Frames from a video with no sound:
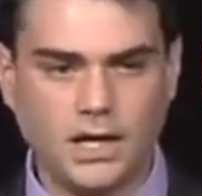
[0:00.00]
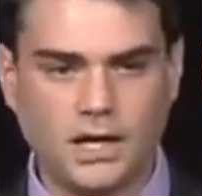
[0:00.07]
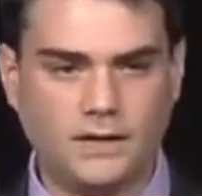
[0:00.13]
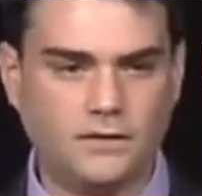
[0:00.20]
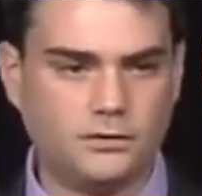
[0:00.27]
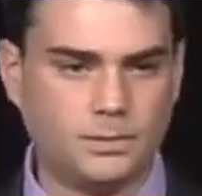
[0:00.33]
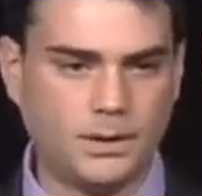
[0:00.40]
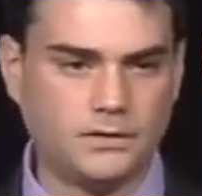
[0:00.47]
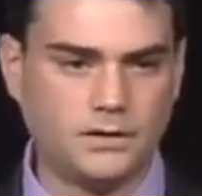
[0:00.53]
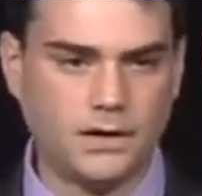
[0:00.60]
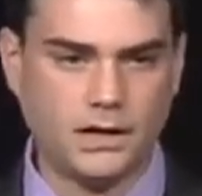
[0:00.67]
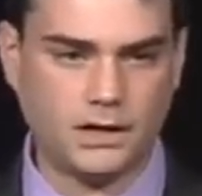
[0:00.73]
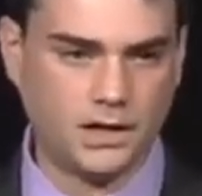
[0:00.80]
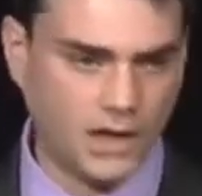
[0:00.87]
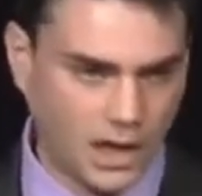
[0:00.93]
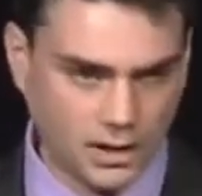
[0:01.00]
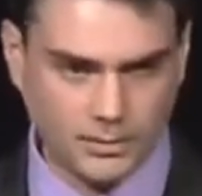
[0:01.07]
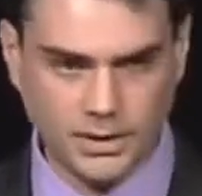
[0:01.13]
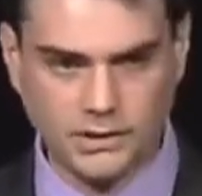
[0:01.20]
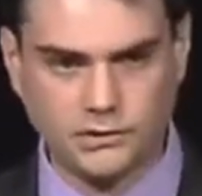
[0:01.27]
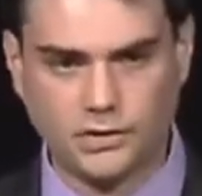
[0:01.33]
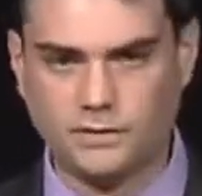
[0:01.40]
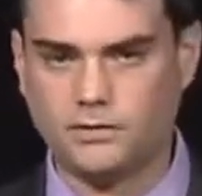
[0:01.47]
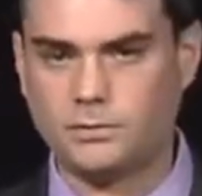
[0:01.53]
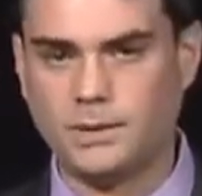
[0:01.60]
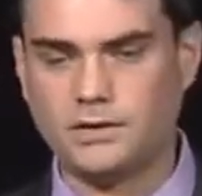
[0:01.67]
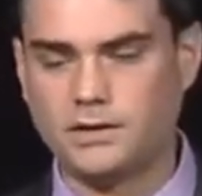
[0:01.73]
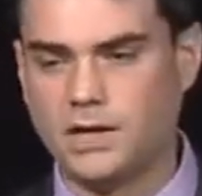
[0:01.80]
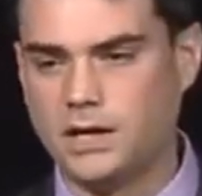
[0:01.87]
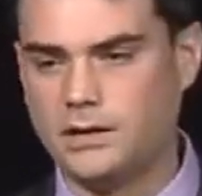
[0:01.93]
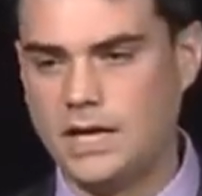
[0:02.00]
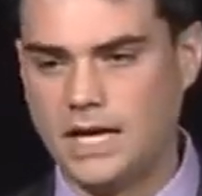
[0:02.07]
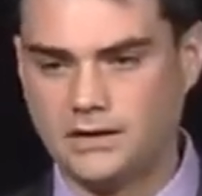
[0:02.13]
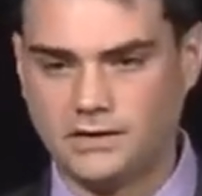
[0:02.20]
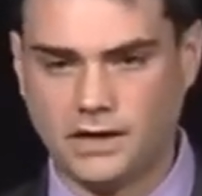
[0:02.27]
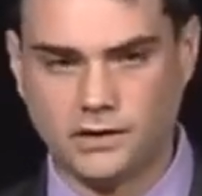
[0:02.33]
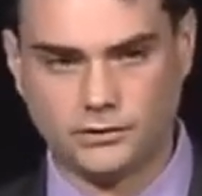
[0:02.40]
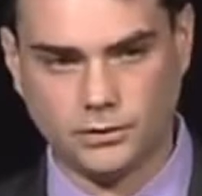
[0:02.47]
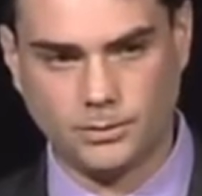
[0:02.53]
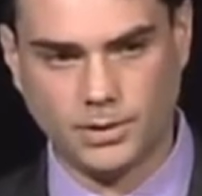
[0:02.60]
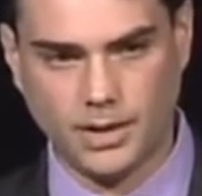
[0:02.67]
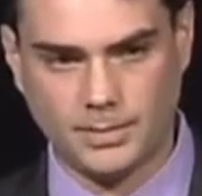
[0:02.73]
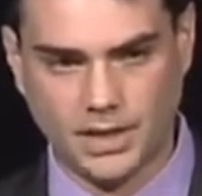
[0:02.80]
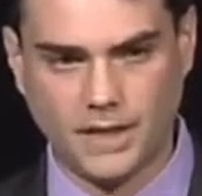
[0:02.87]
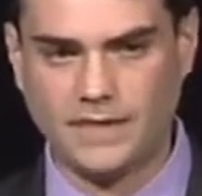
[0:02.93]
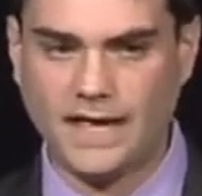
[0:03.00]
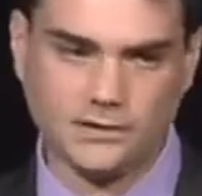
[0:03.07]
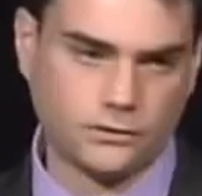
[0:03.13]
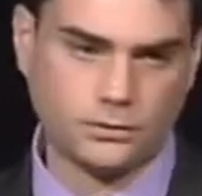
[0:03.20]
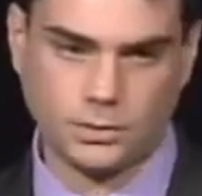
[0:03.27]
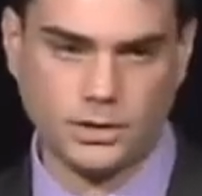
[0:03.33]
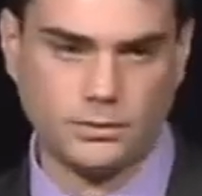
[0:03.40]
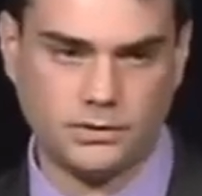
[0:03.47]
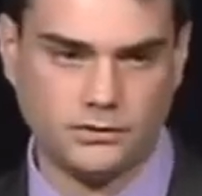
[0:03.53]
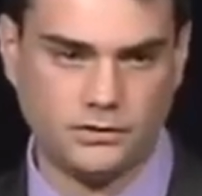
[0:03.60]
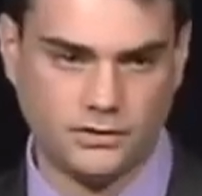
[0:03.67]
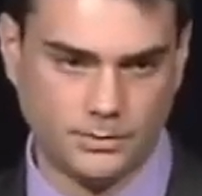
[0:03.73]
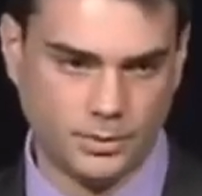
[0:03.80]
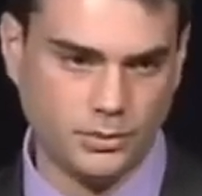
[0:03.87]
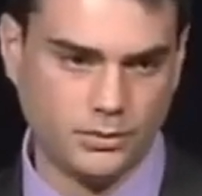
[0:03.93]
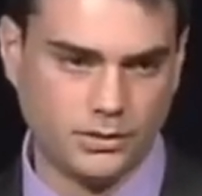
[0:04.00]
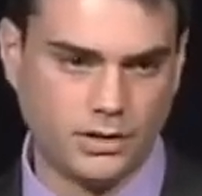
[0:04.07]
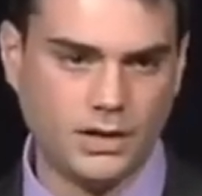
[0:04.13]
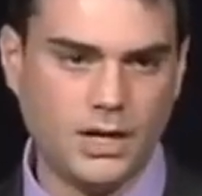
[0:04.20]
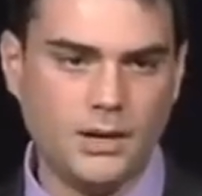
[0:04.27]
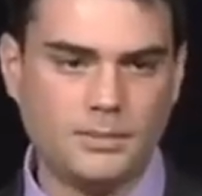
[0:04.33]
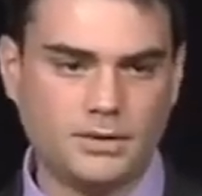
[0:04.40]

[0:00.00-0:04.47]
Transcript: and they've spent it on garbage, and they spent it on anti-Israel propaganda. That's the real reason they're poor.